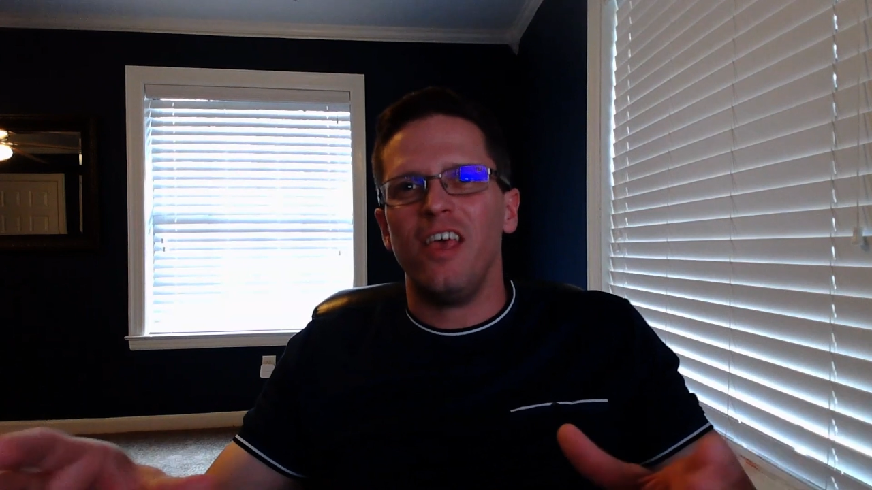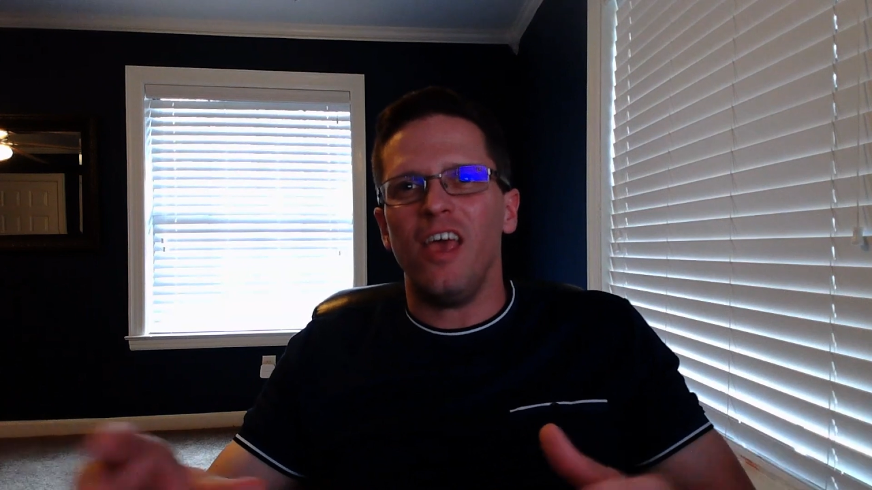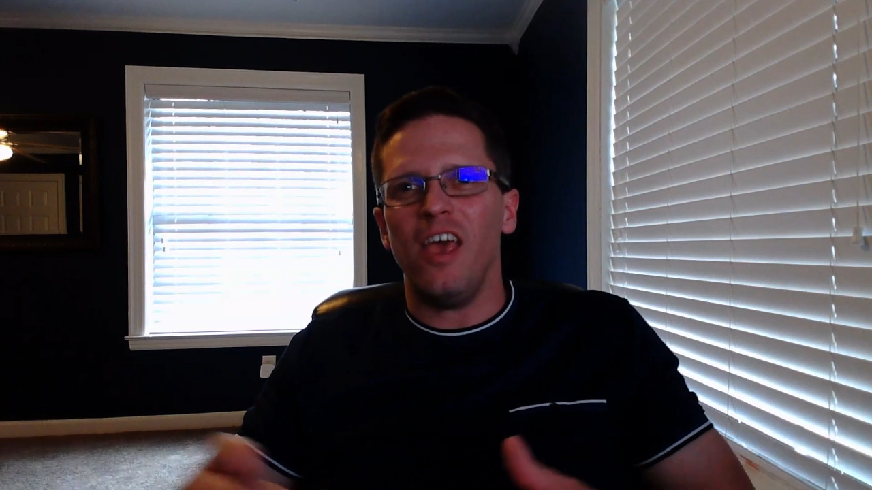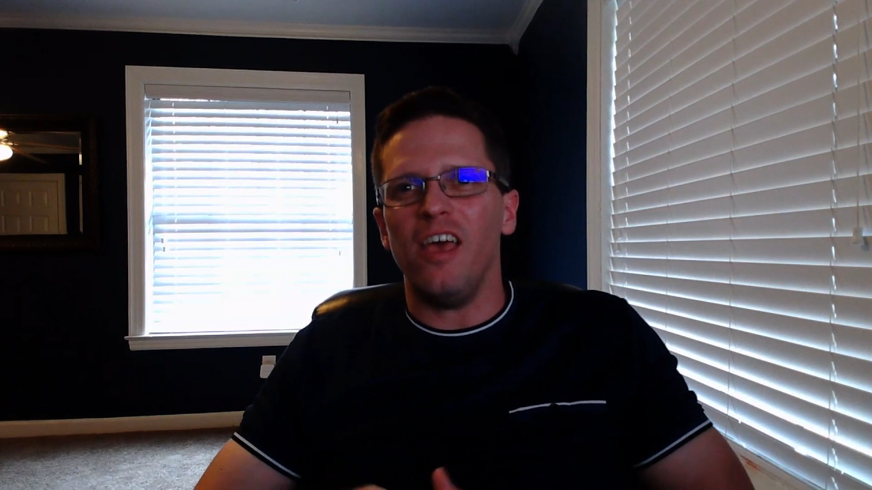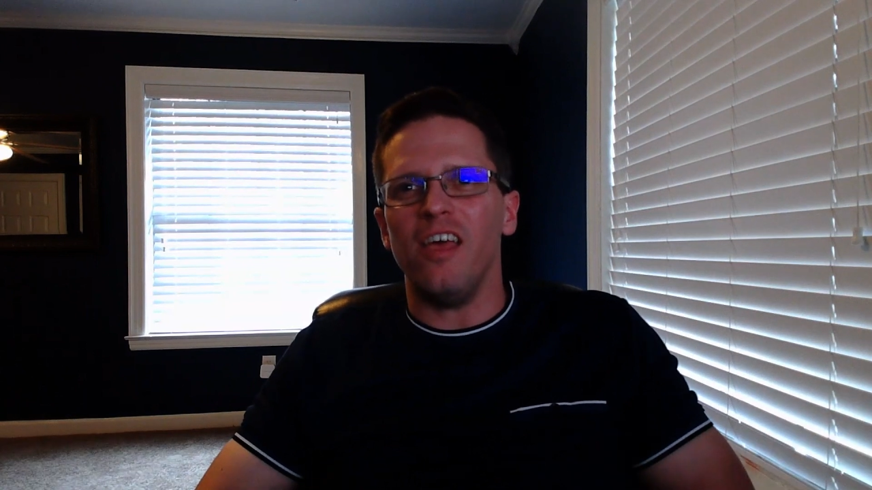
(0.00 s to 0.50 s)

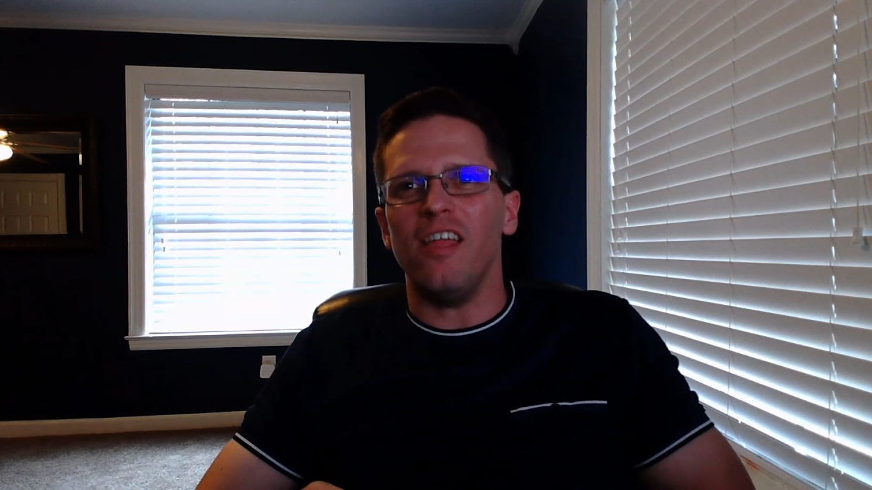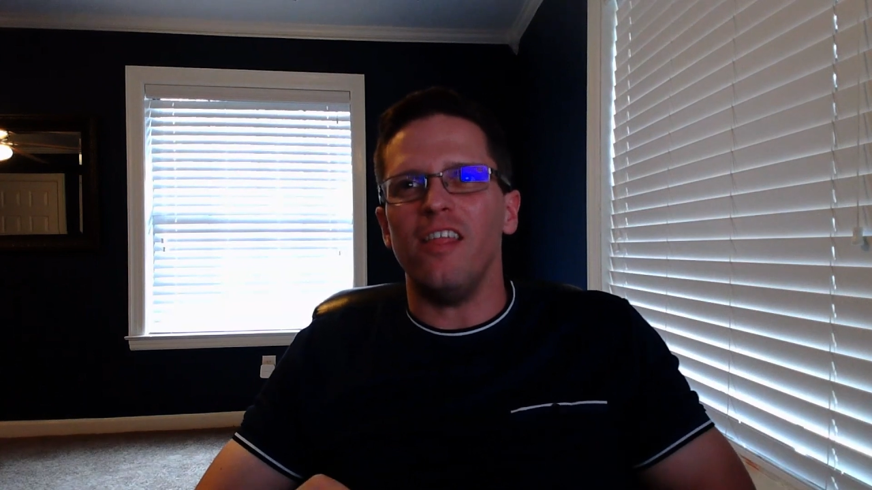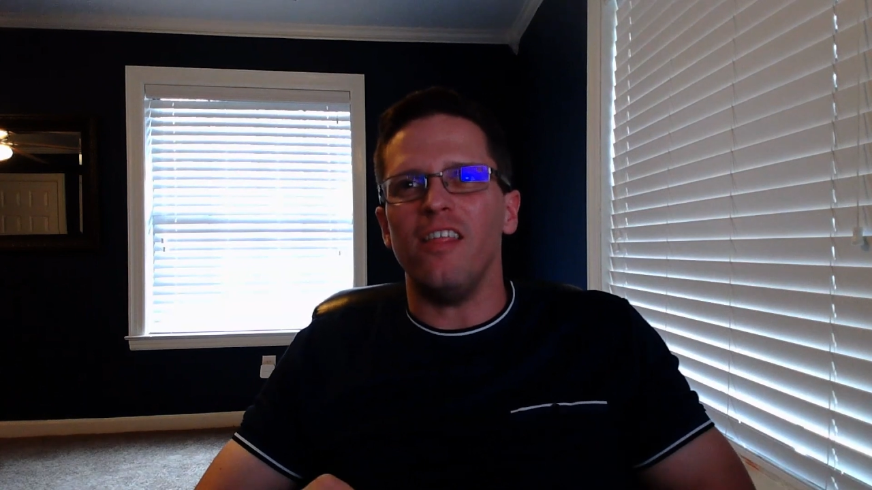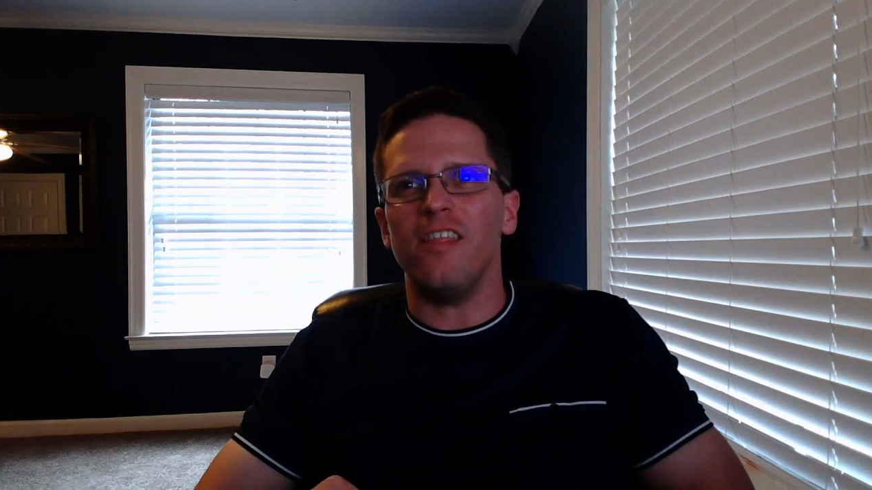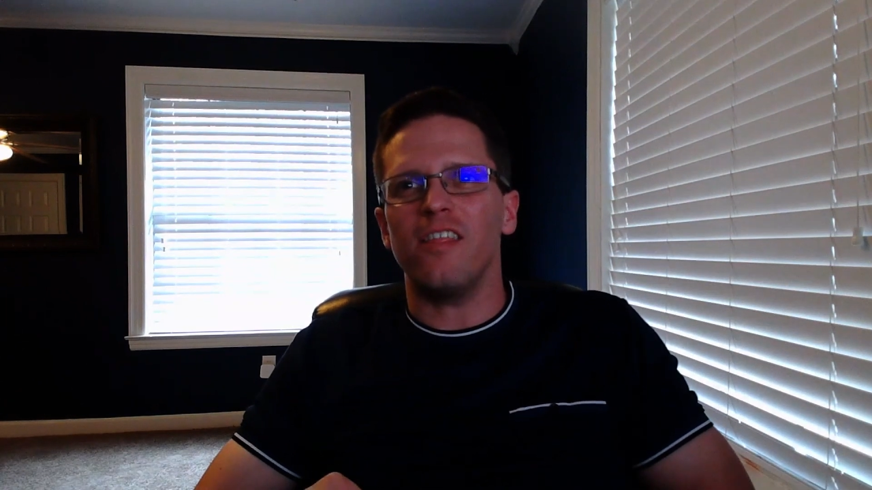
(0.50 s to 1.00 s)

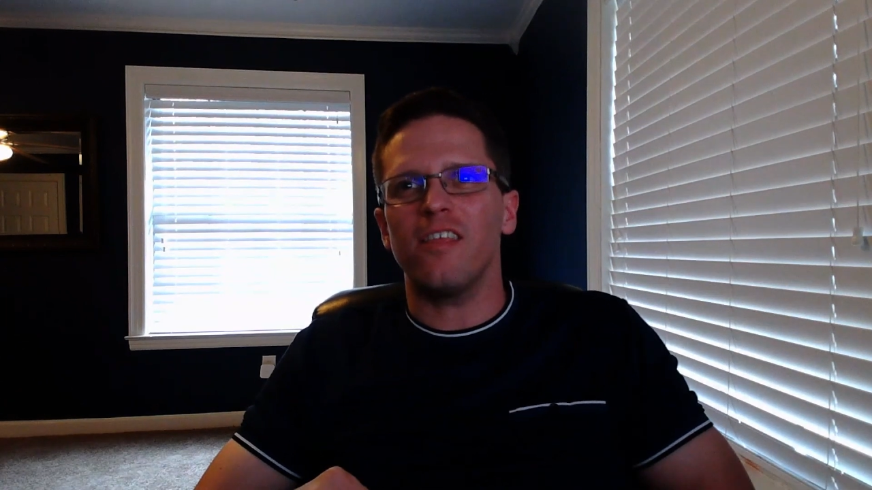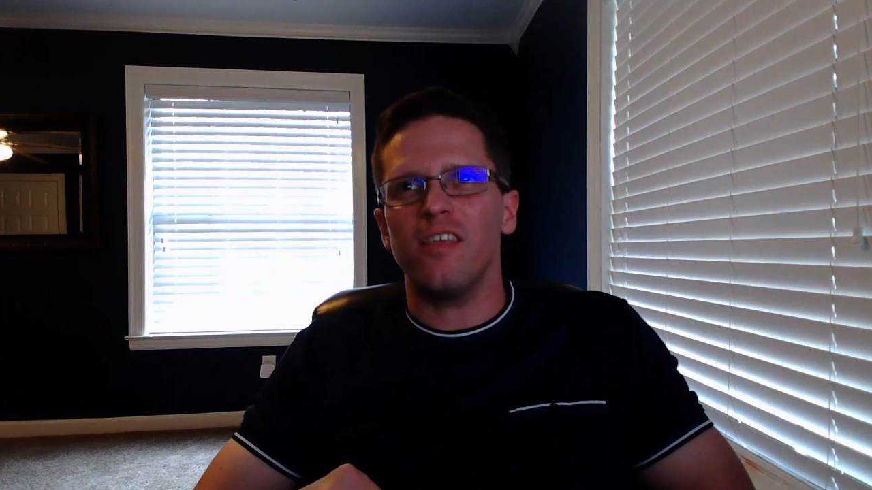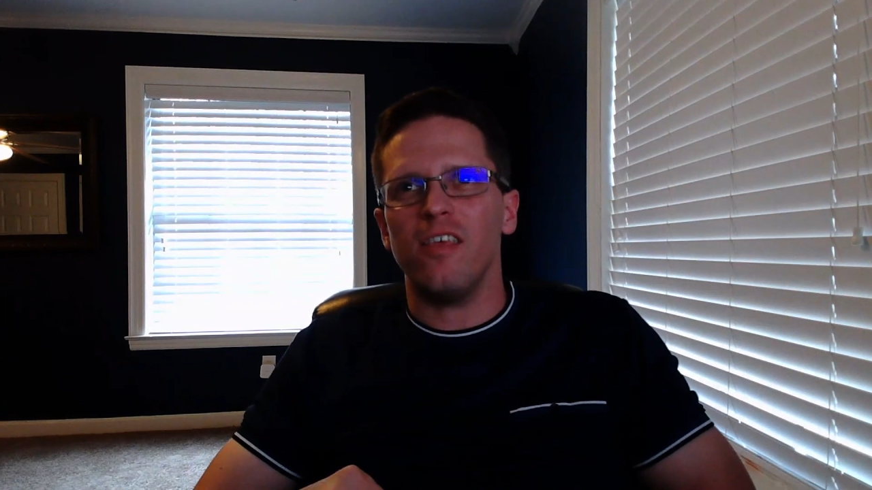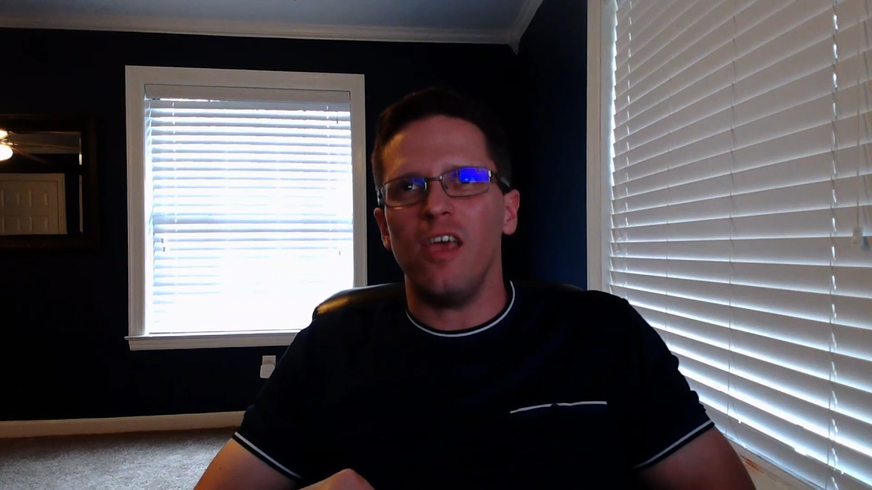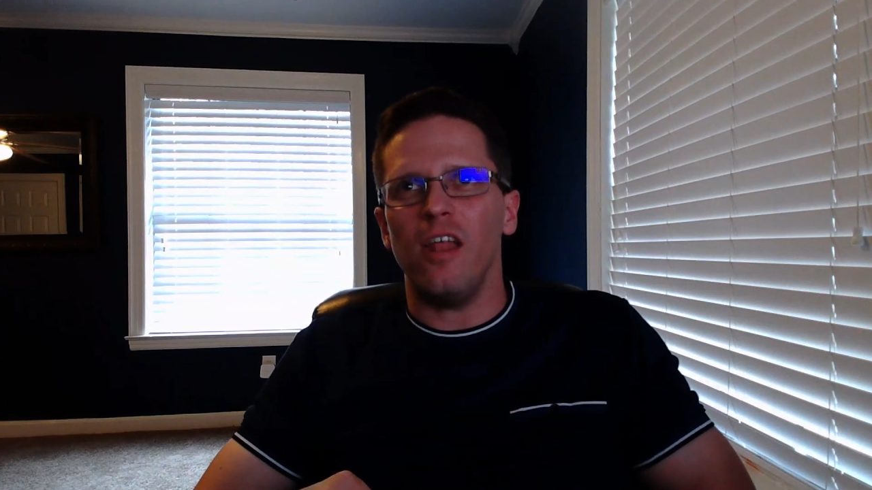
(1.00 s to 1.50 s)
and
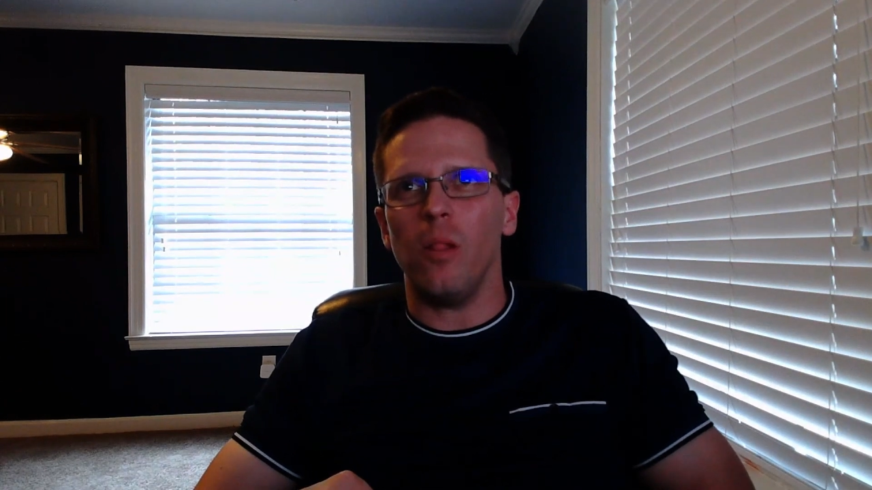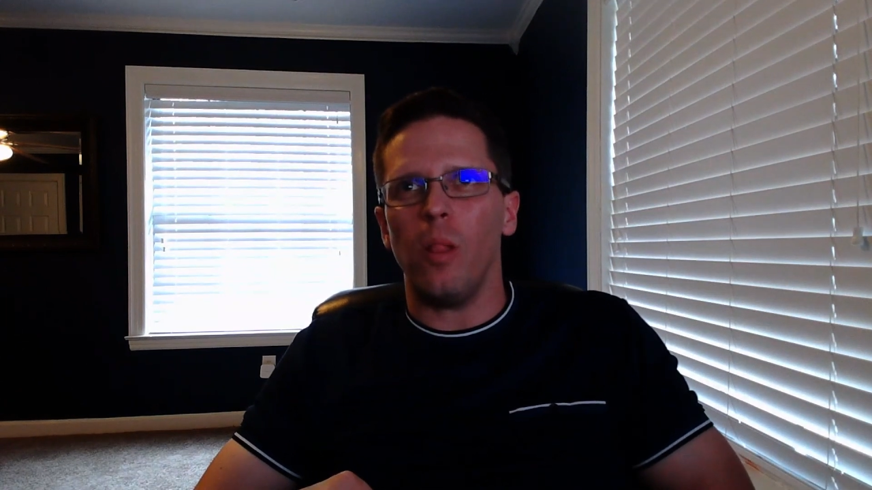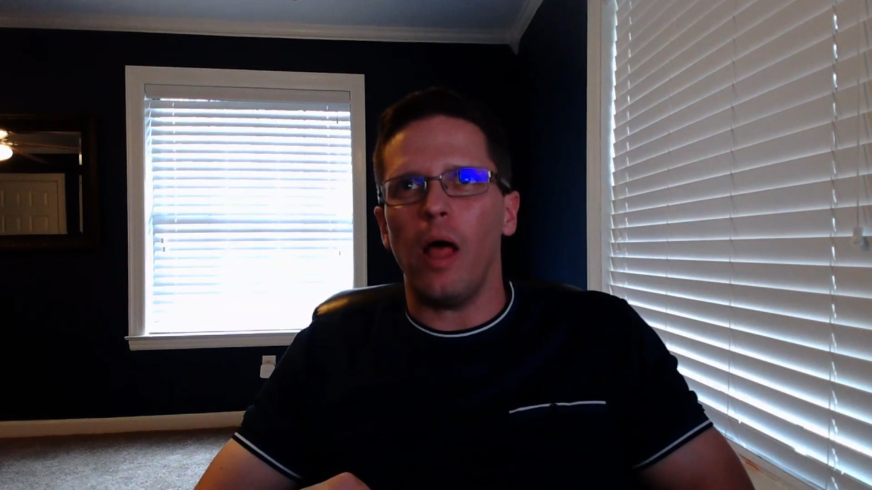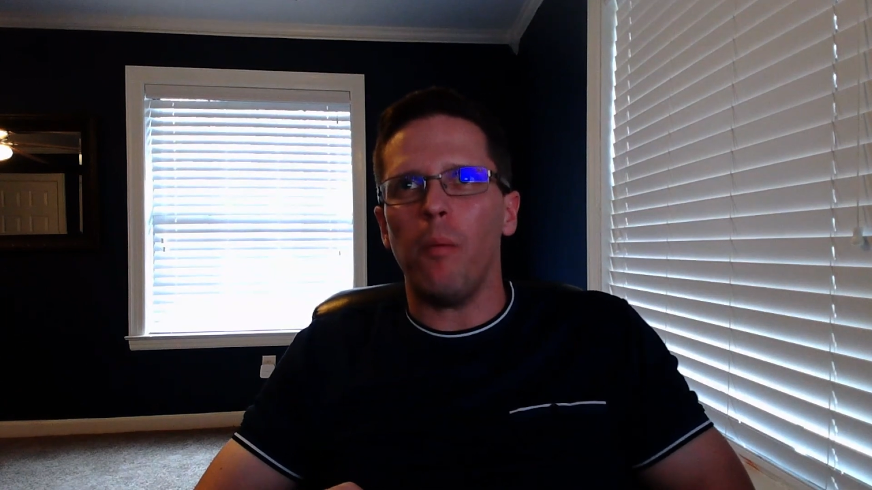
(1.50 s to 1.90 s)
allow